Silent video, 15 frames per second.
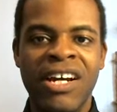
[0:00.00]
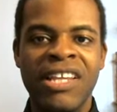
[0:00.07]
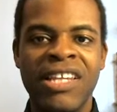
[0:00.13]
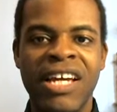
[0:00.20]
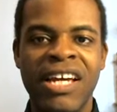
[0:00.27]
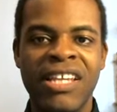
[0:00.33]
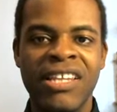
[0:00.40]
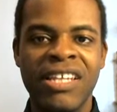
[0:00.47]

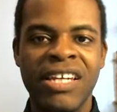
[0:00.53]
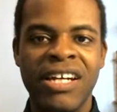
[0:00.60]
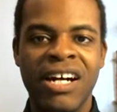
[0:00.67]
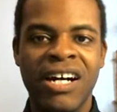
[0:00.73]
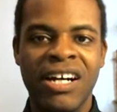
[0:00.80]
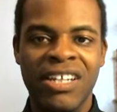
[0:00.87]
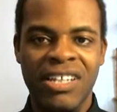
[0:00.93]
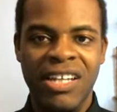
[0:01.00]
than the
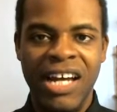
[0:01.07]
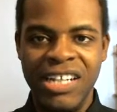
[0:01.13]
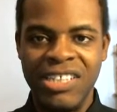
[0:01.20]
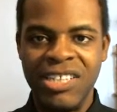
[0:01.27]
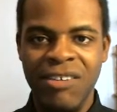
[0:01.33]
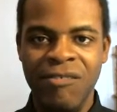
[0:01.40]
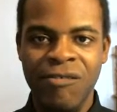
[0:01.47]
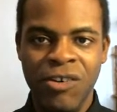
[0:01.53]

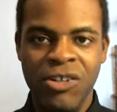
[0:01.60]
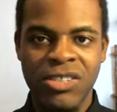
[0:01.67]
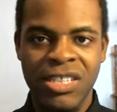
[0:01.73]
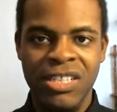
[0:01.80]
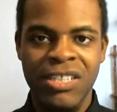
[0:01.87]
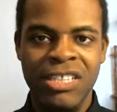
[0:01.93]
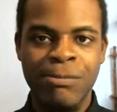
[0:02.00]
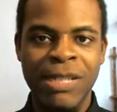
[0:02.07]
light
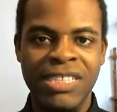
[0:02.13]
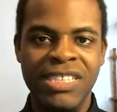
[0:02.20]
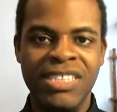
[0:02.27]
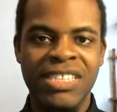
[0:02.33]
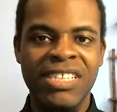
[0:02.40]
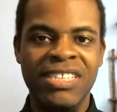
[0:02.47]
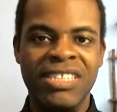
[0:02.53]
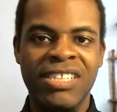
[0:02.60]
version, especially
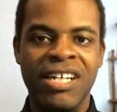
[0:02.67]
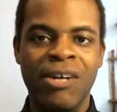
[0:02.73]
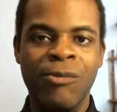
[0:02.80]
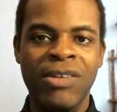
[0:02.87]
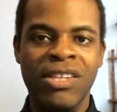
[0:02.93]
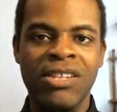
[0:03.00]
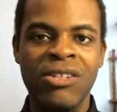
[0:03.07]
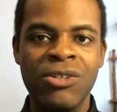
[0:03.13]
since
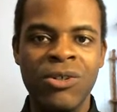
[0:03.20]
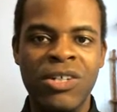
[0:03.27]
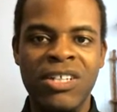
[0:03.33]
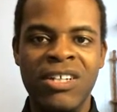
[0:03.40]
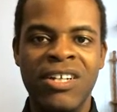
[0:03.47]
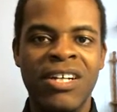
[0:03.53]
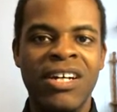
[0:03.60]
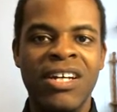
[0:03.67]
with Luke,